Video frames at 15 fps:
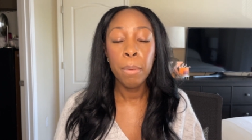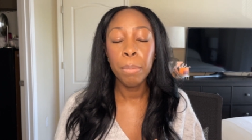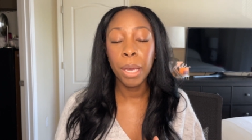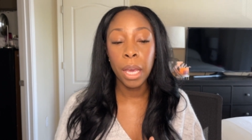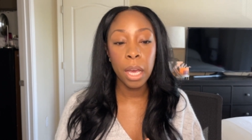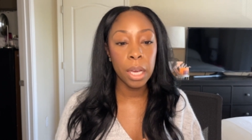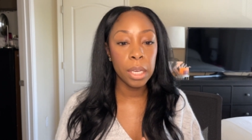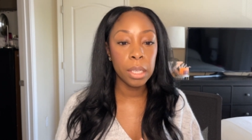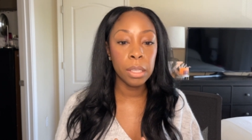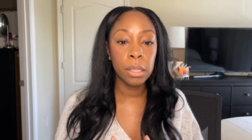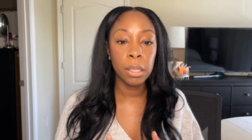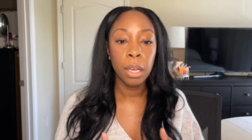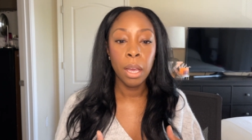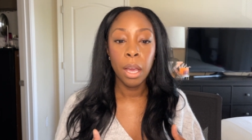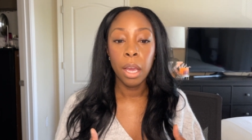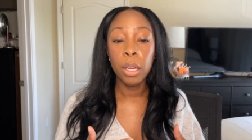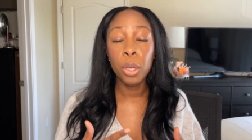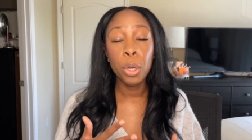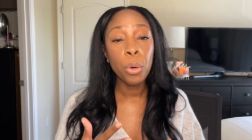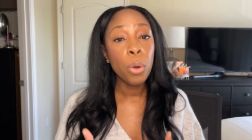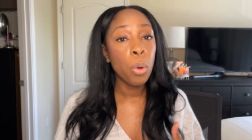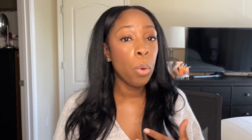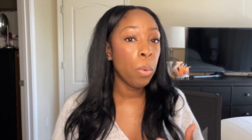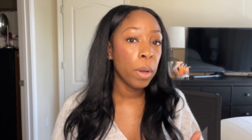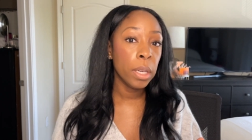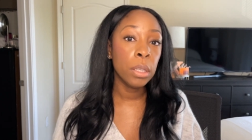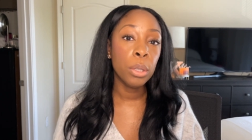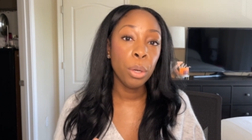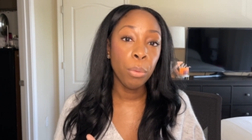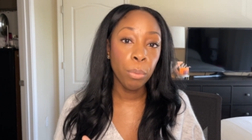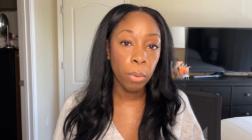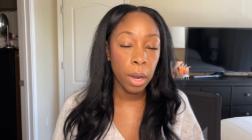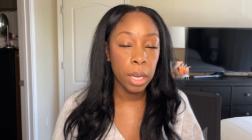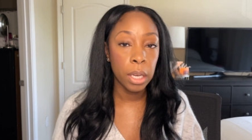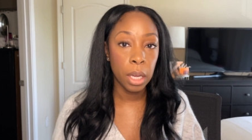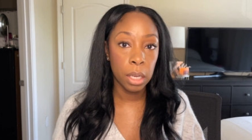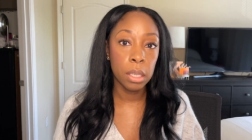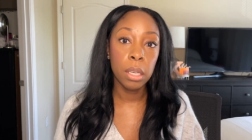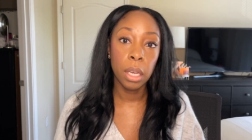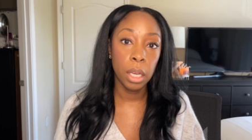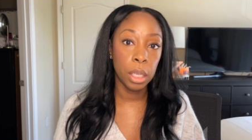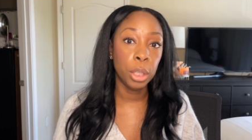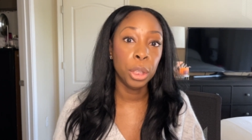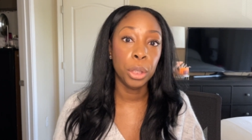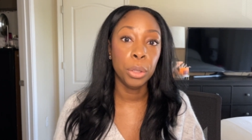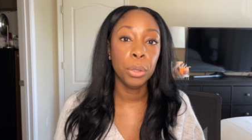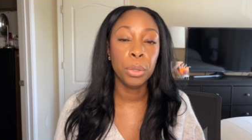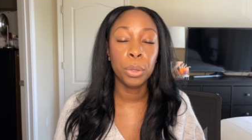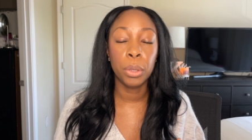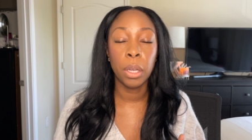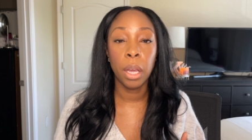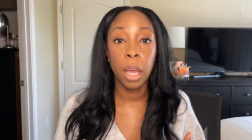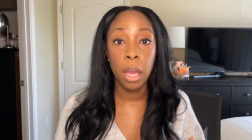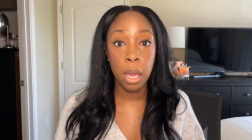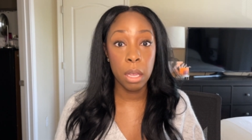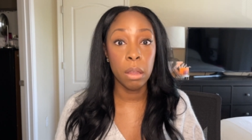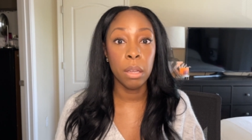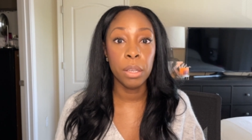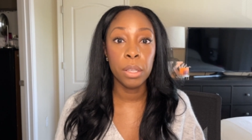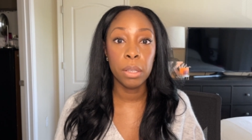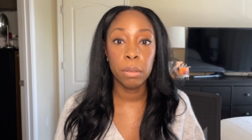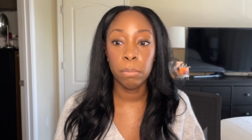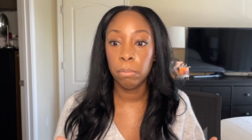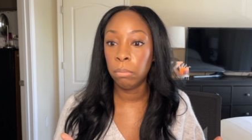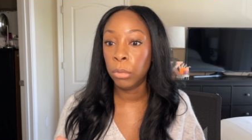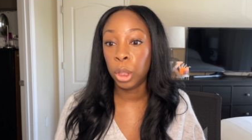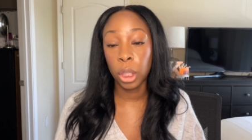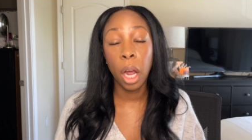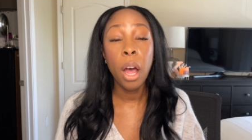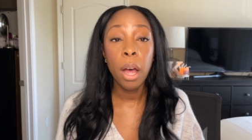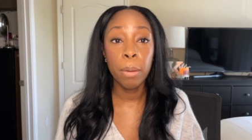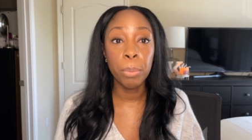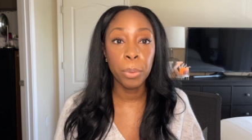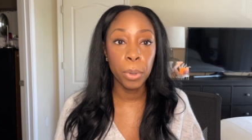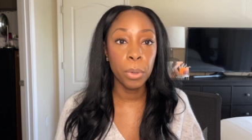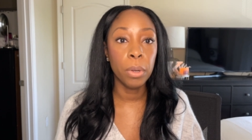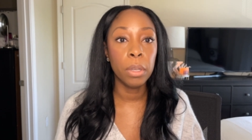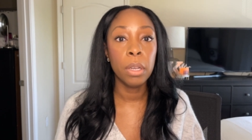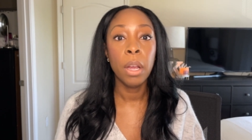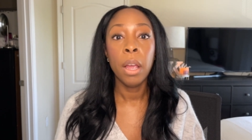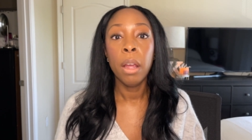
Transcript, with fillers: because you're going to run into issues in this job role.